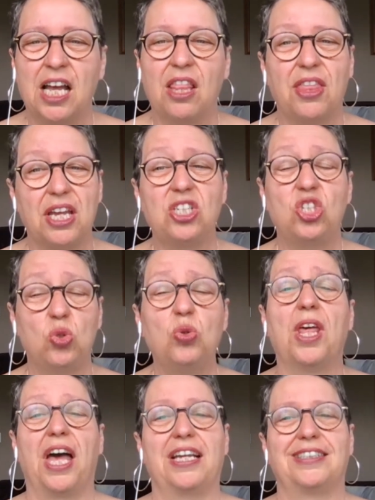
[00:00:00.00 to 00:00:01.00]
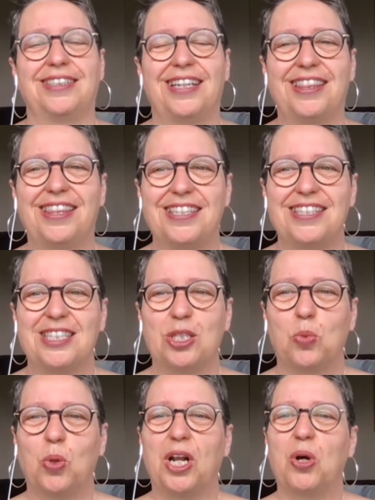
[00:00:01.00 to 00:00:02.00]
They do that. And this is
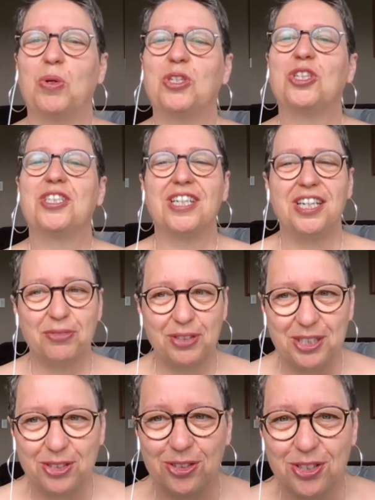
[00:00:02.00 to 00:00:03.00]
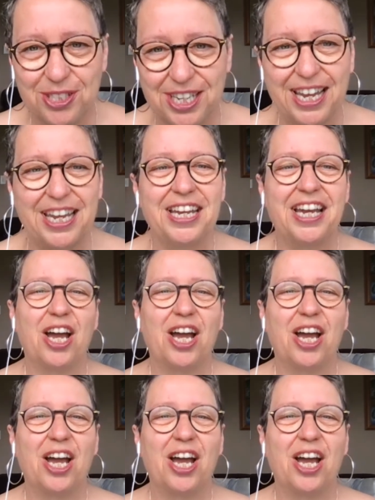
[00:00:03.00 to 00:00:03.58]
what I want to dive into today